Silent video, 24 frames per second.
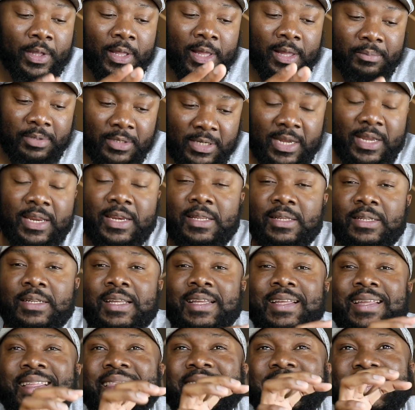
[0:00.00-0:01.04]
I'm saying
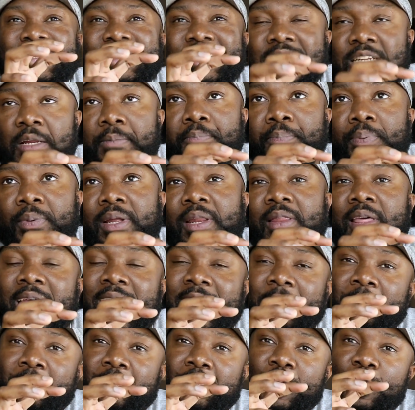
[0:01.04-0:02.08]
simply
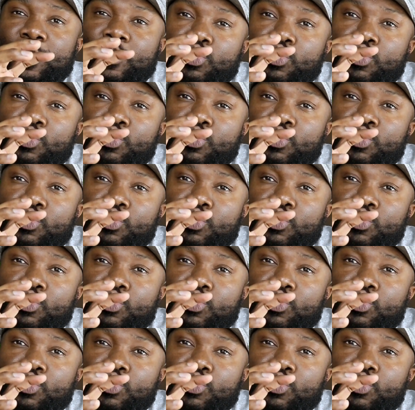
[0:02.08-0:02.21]
that